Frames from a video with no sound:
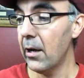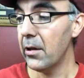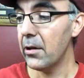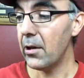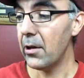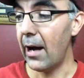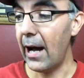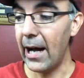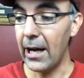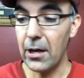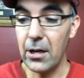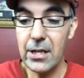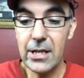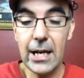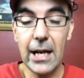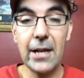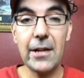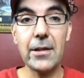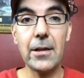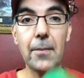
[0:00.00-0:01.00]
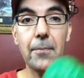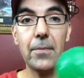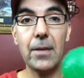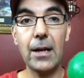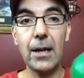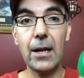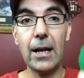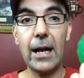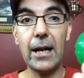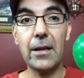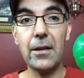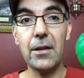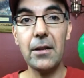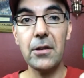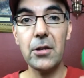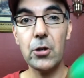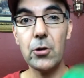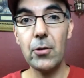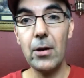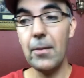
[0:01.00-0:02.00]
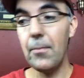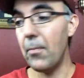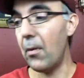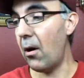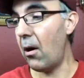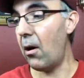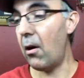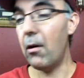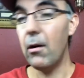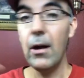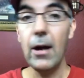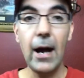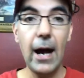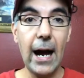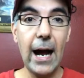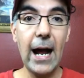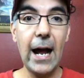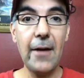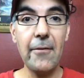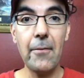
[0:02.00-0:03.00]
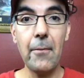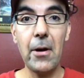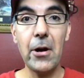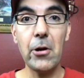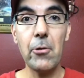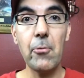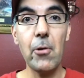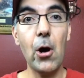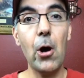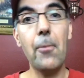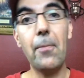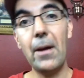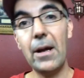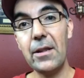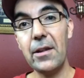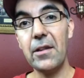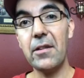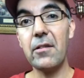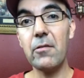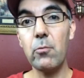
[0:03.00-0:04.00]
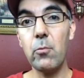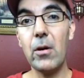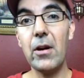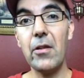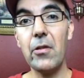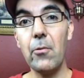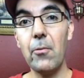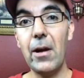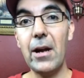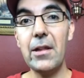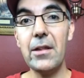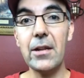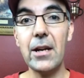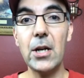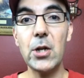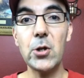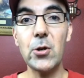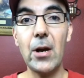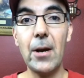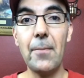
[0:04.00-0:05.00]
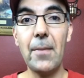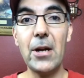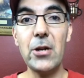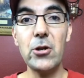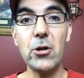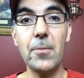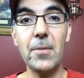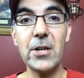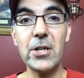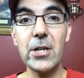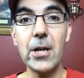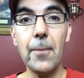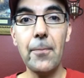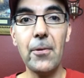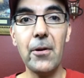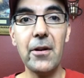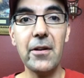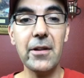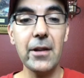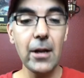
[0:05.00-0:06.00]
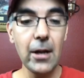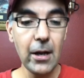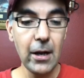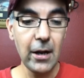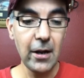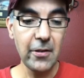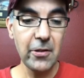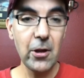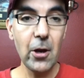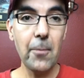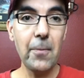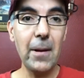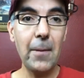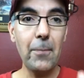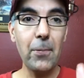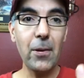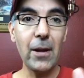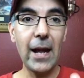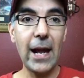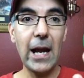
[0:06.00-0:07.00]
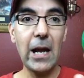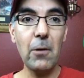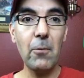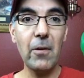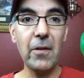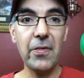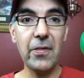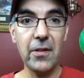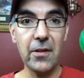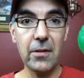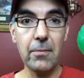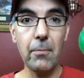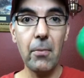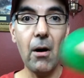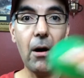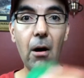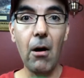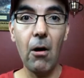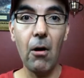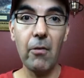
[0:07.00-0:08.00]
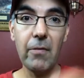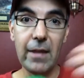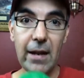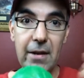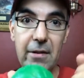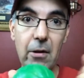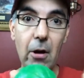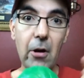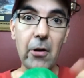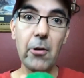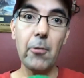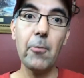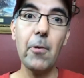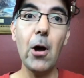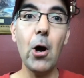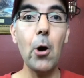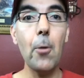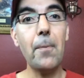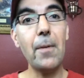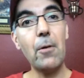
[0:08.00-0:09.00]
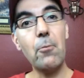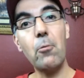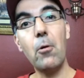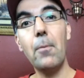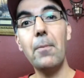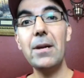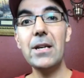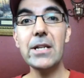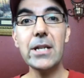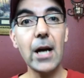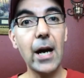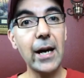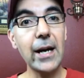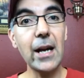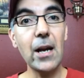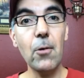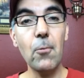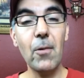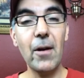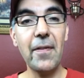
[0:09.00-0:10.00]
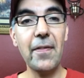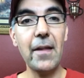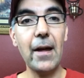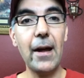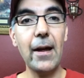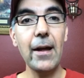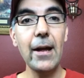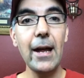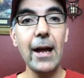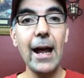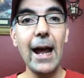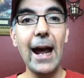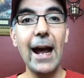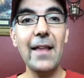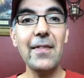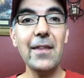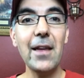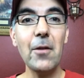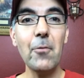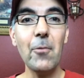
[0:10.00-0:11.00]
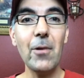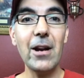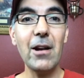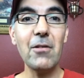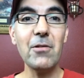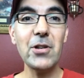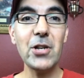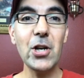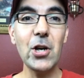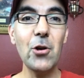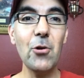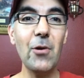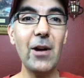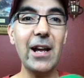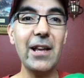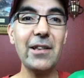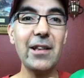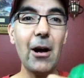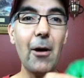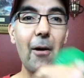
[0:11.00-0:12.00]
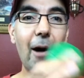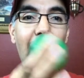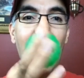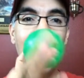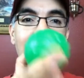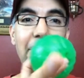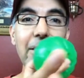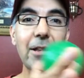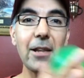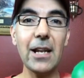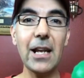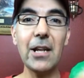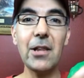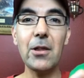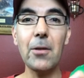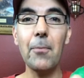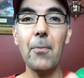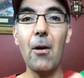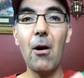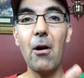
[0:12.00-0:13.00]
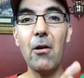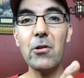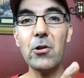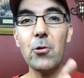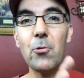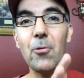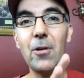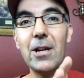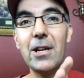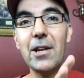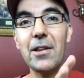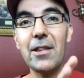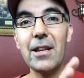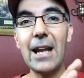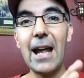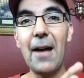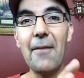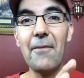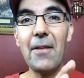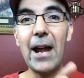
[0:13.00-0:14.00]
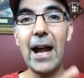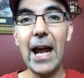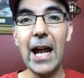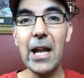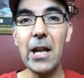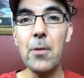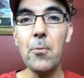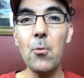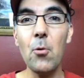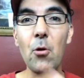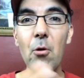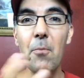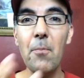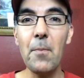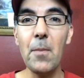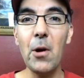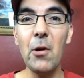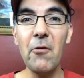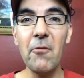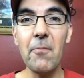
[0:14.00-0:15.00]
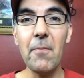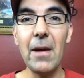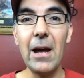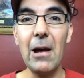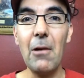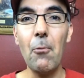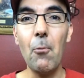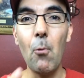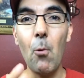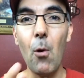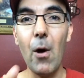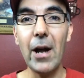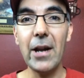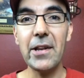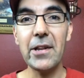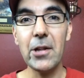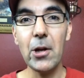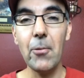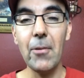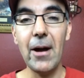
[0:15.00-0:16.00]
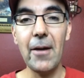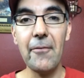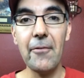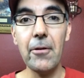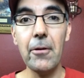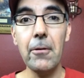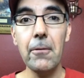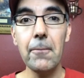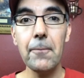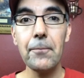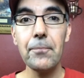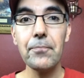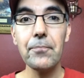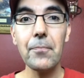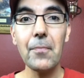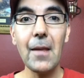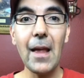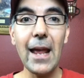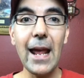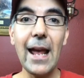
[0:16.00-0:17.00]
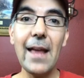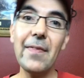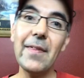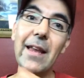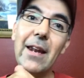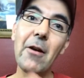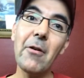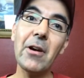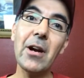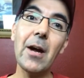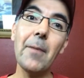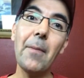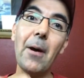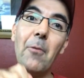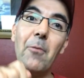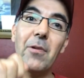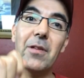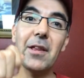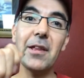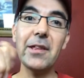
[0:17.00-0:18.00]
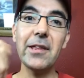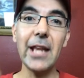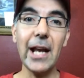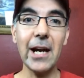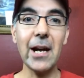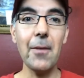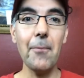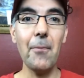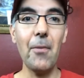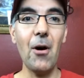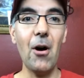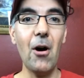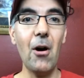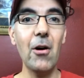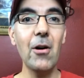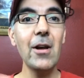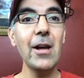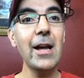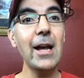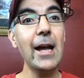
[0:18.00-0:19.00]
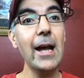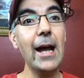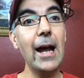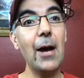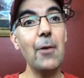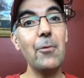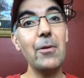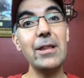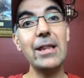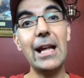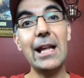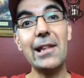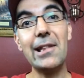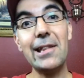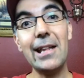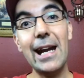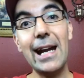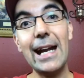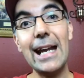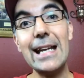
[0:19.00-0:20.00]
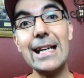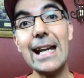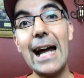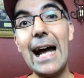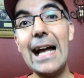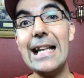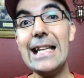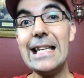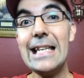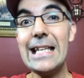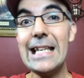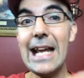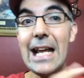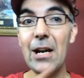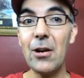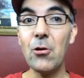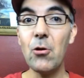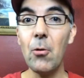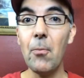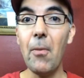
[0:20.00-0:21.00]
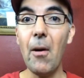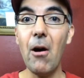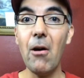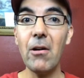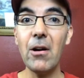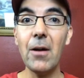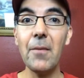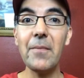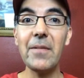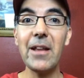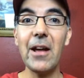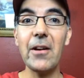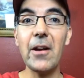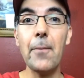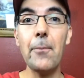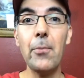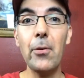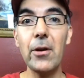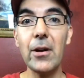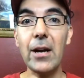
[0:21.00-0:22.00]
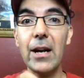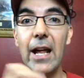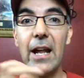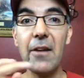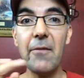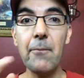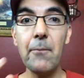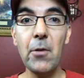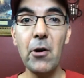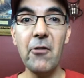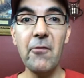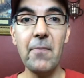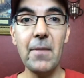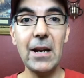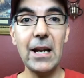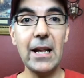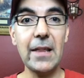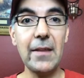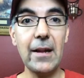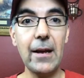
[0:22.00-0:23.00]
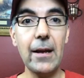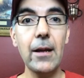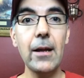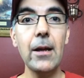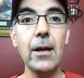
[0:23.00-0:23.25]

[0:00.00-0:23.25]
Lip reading: So I could take something like this treat ball. I have them on a rope, and this is one of the ways that I train my German Shepherds. They'll be playing with this ball that's on a rope, and we'll be tugging with it. And then what I'll do is I'll isolate the ball to where it doesn't have any more movement whatsoever. And then I'll come out with a second ball. And when that second identical ball comes out, I put a lot of movement in it.